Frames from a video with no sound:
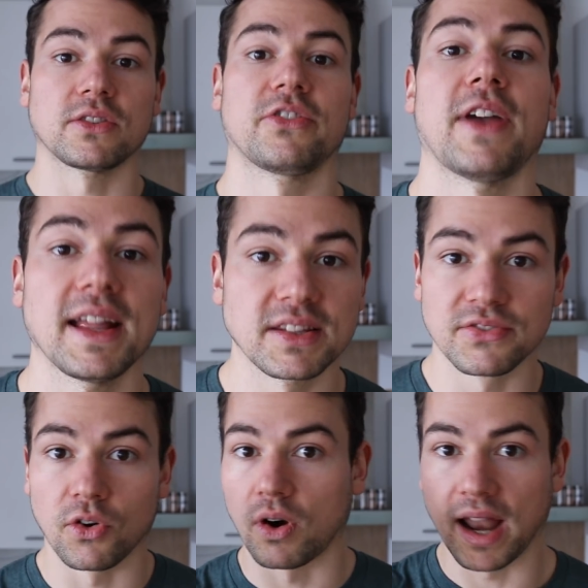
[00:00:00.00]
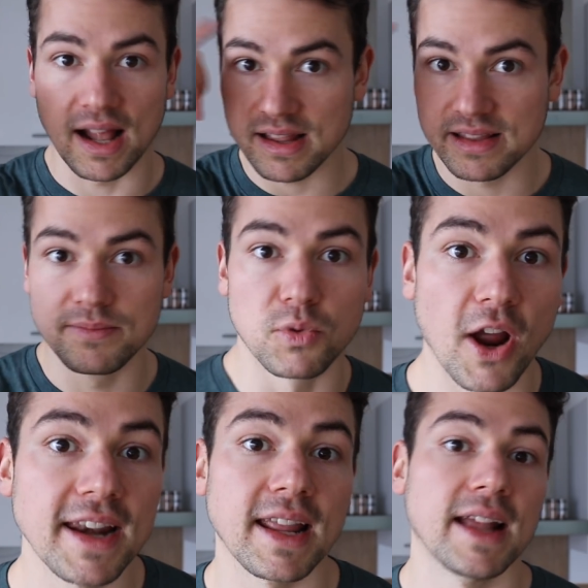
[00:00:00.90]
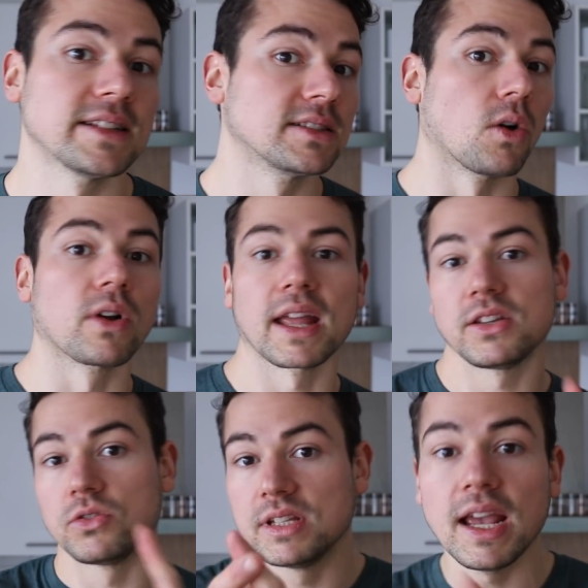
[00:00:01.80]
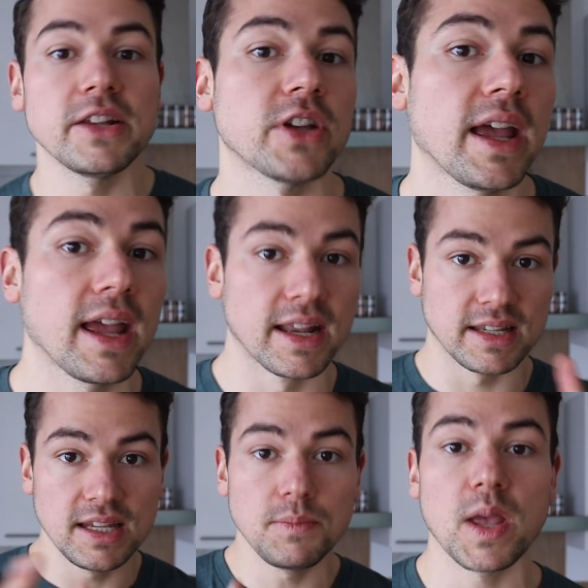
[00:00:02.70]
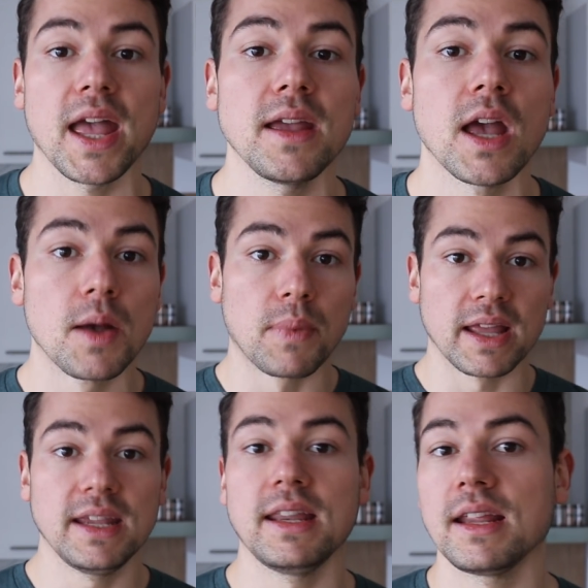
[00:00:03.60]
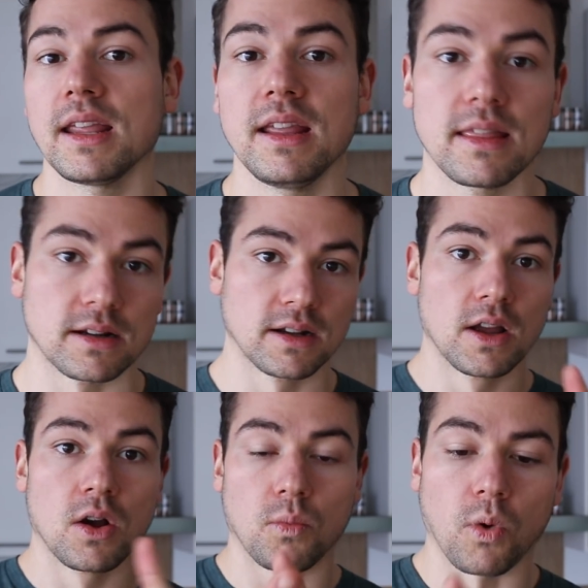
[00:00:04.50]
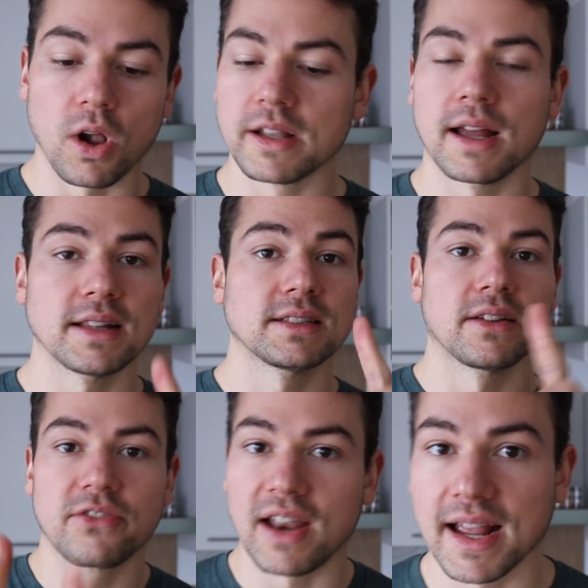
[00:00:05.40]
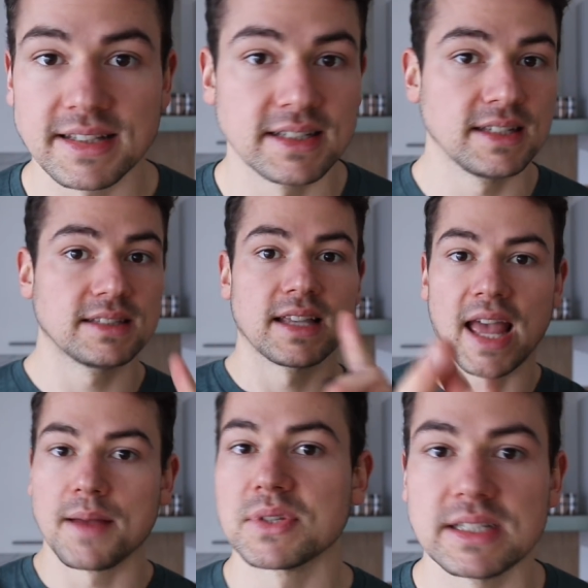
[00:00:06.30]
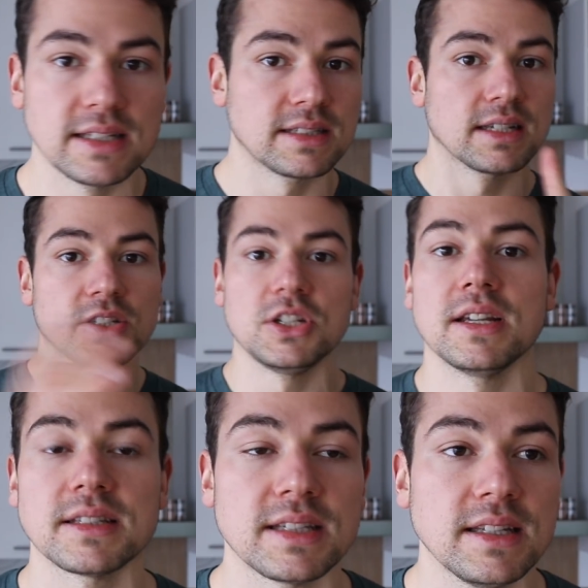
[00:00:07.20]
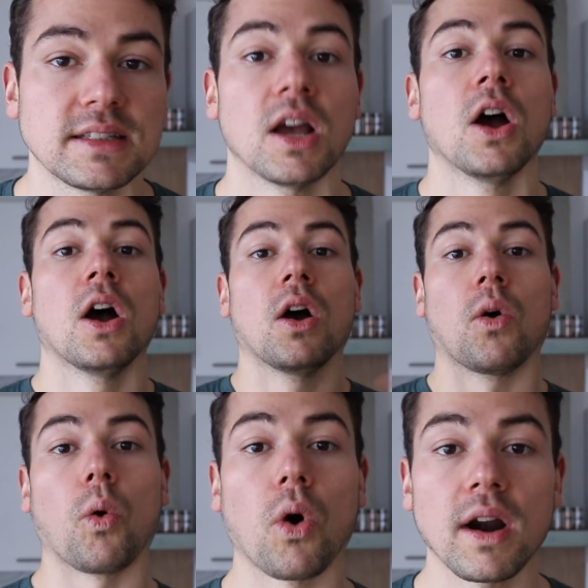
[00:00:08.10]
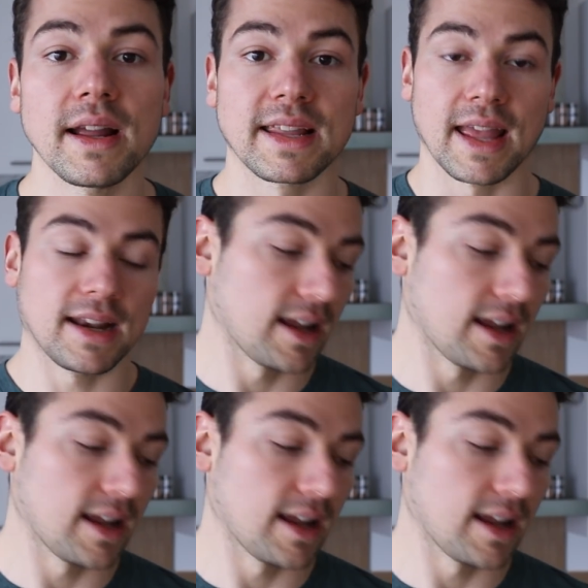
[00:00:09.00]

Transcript: of fats for healthy brain gains. No, get your DHA and EPA by eating either walnuts, flax seeds, hemp seeds, chia seeds, or get